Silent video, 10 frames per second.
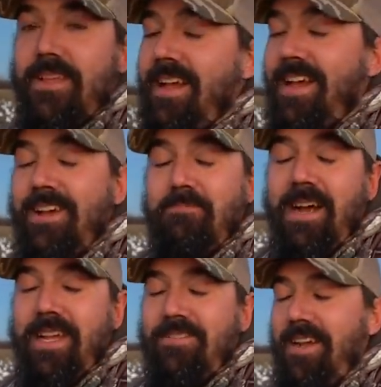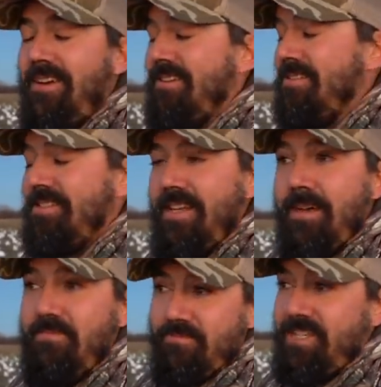Nah, Michael Harris.
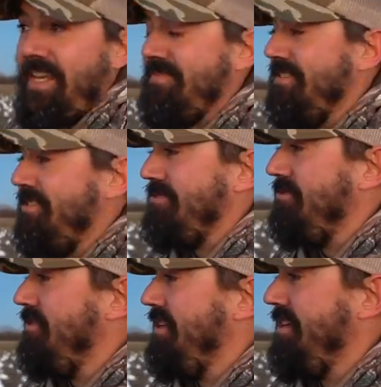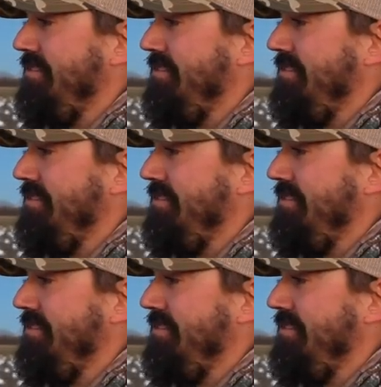I'm from Jacksonville, Illinois, and